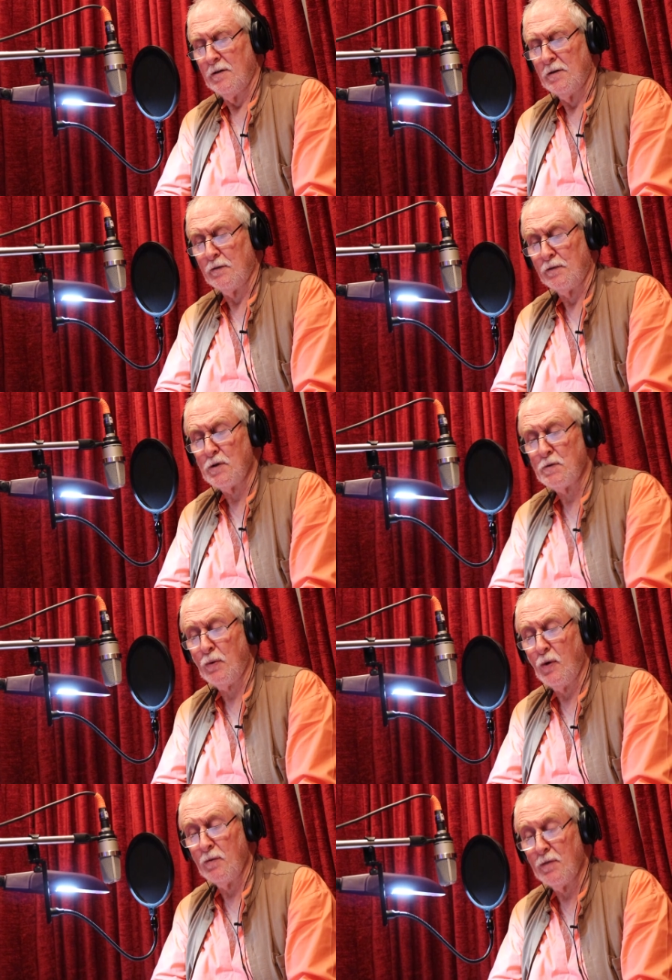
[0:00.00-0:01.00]
The first
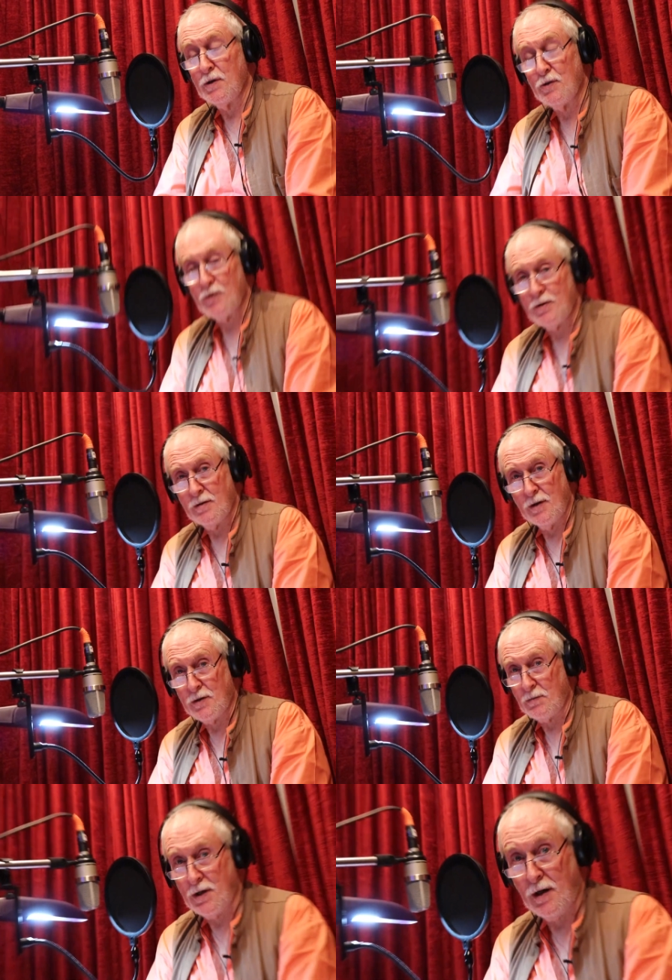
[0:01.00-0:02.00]
poem
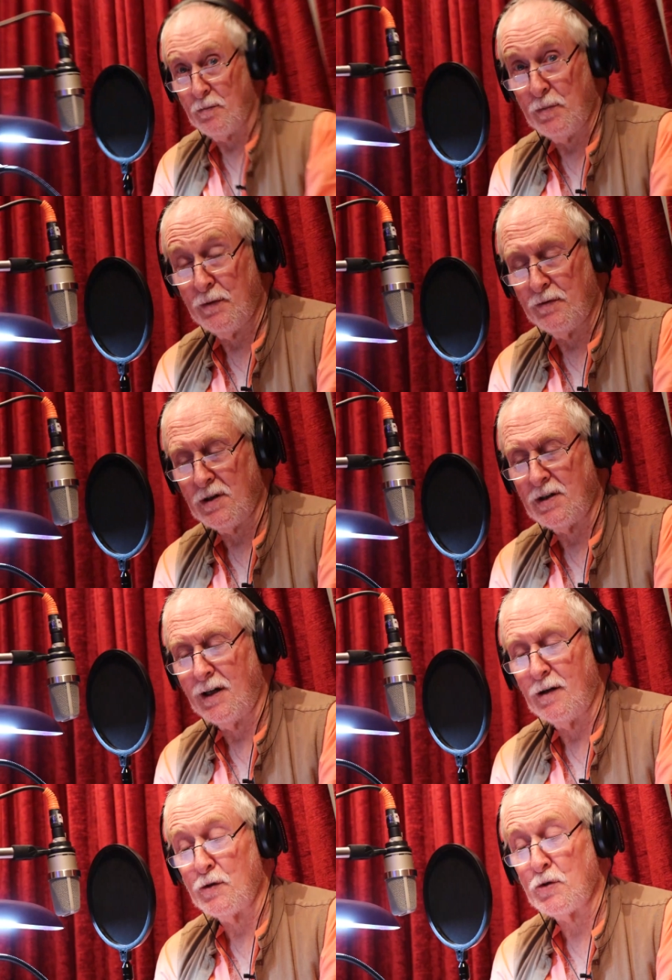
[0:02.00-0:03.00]
has got a perfect
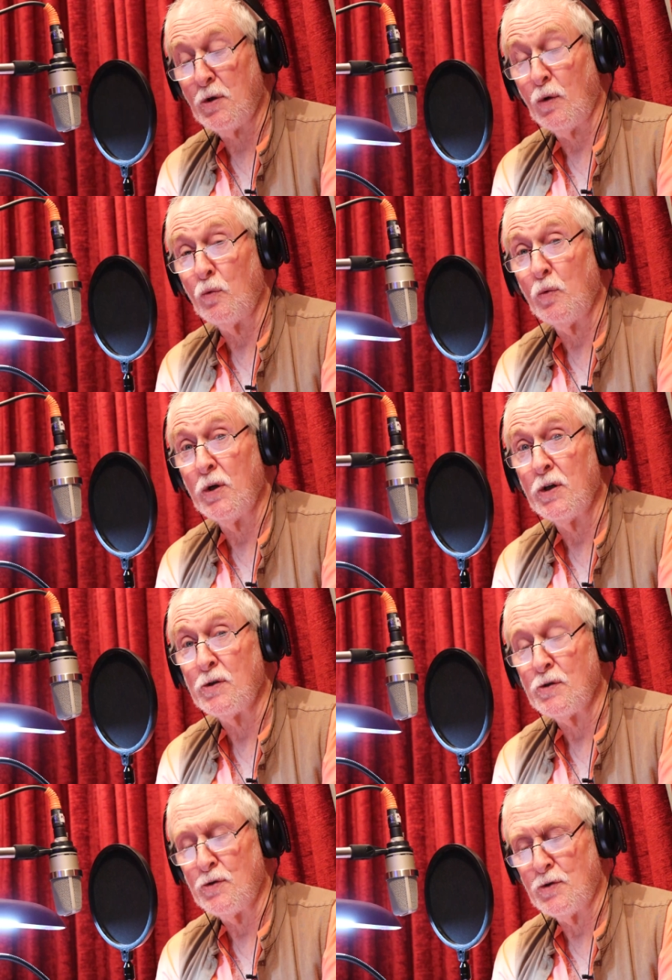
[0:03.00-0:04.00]
title. It's called
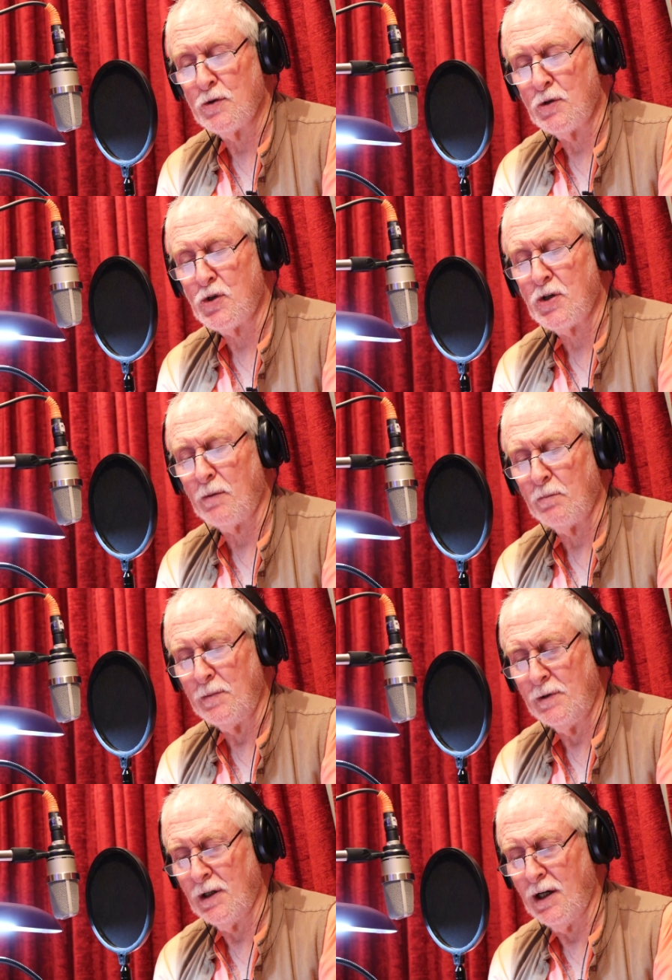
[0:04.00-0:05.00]
Words,
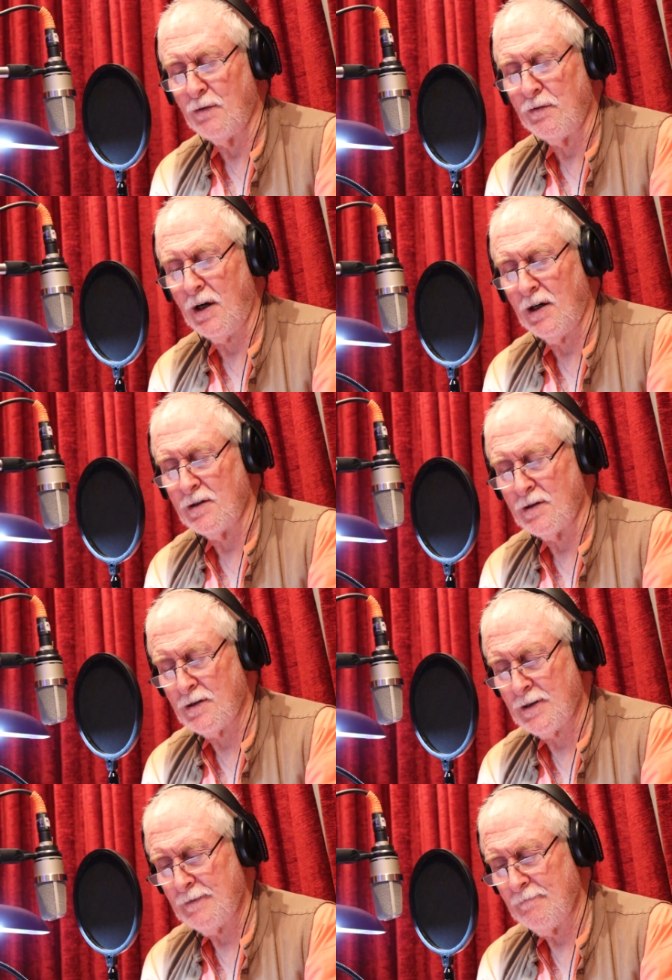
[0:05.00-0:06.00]
Shabd
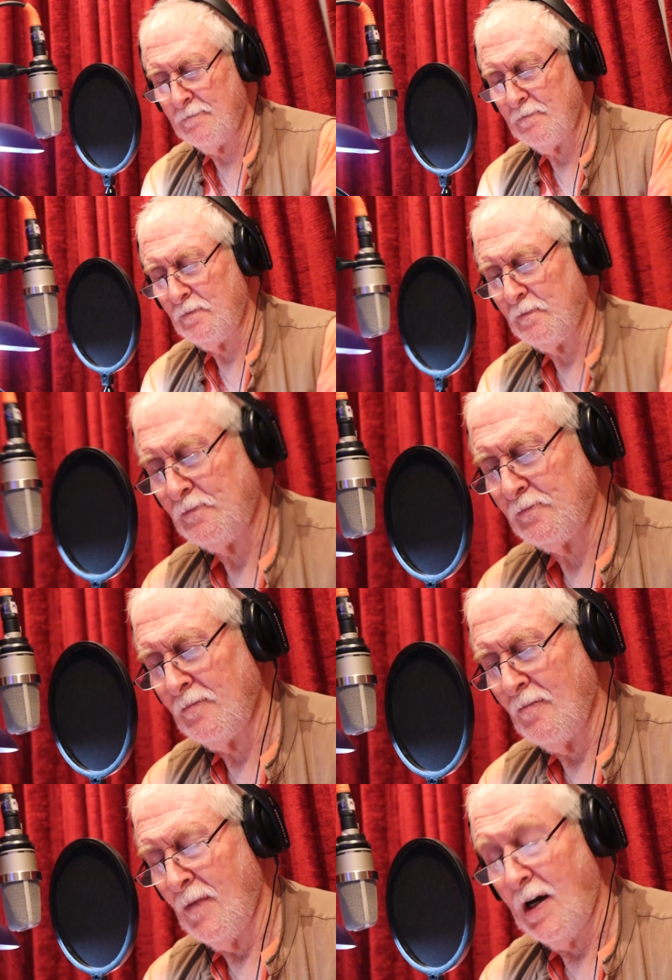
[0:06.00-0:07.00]
Alfaz.
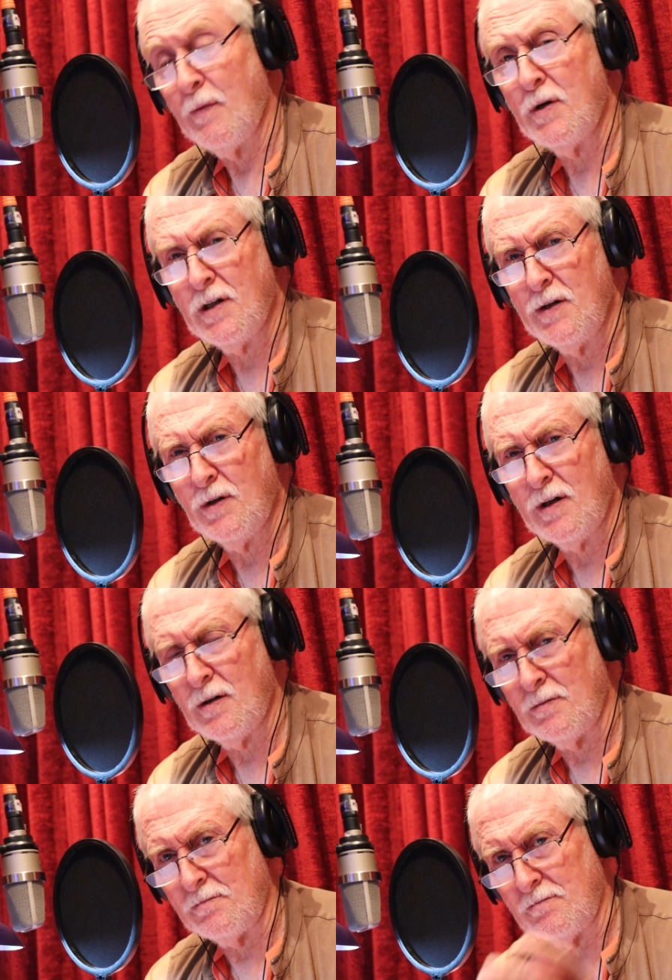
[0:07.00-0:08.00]
I want to tell you a
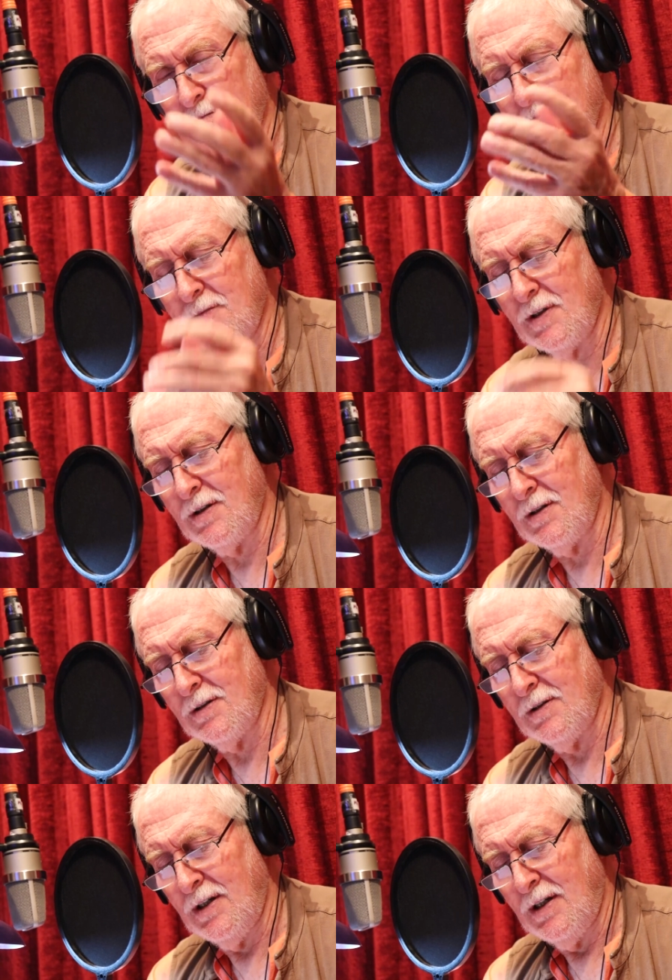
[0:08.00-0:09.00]
little
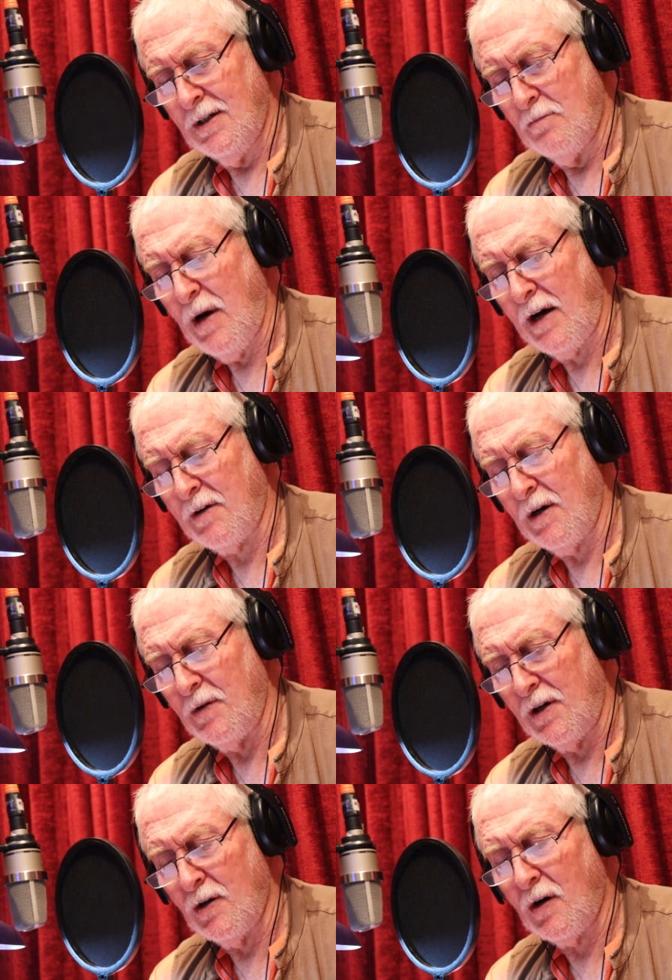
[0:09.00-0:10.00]

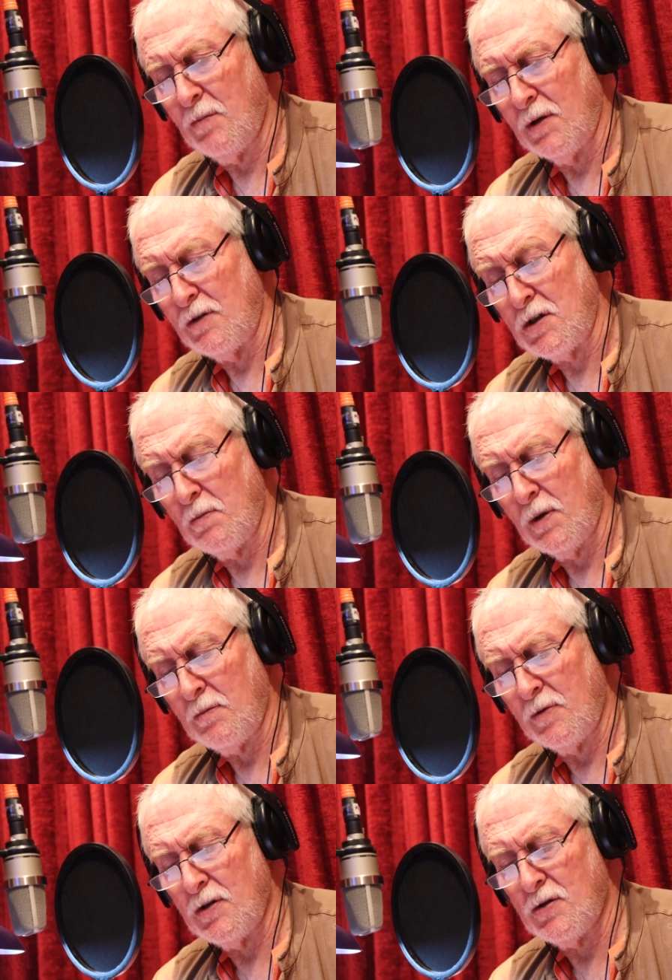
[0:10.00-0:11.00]
background here, not about this,
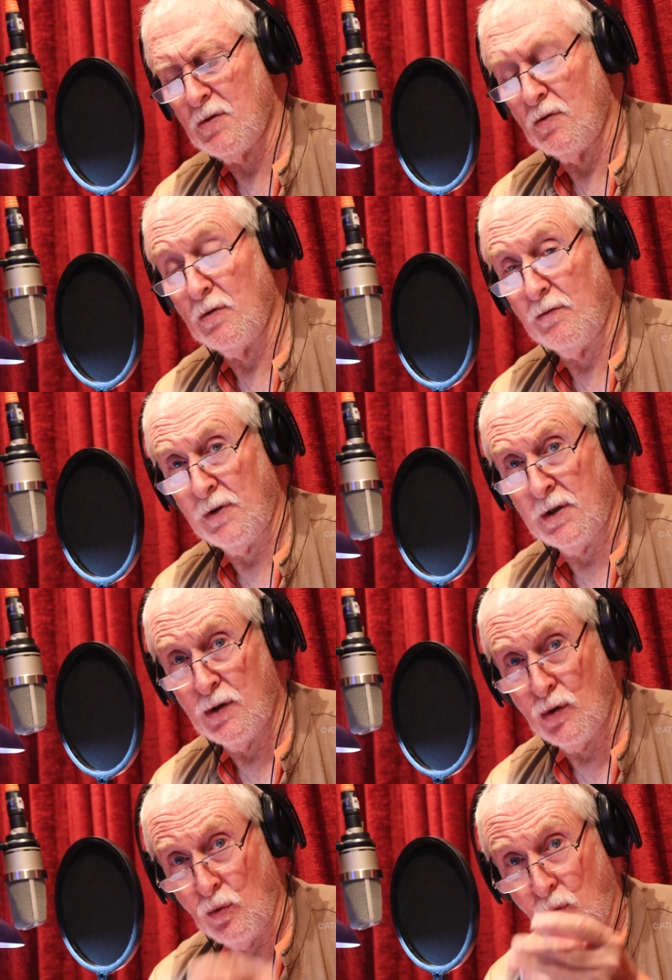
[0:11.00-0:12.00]
the
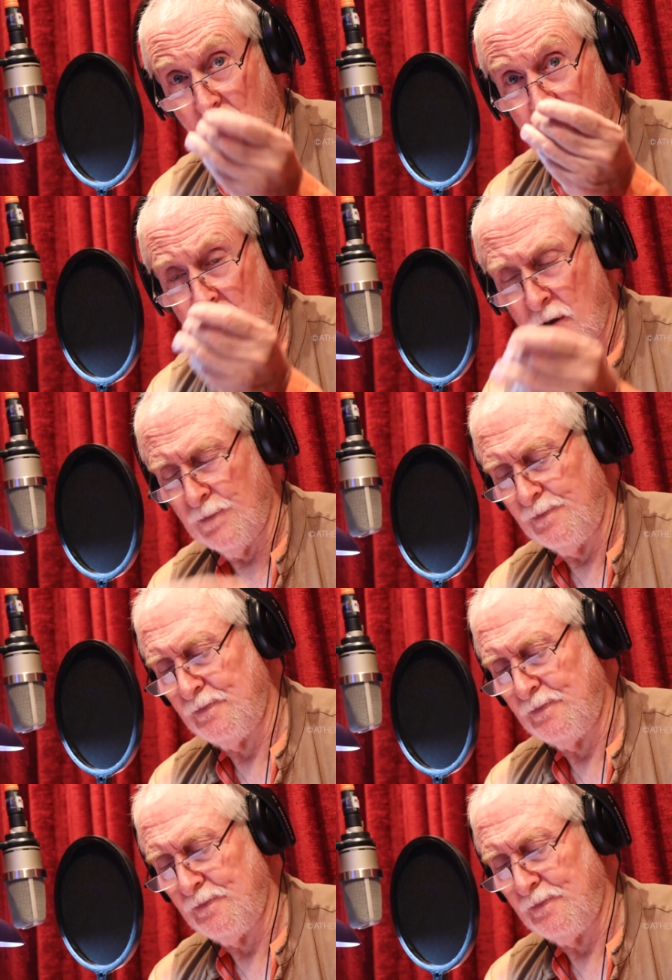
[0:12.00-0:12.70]
word.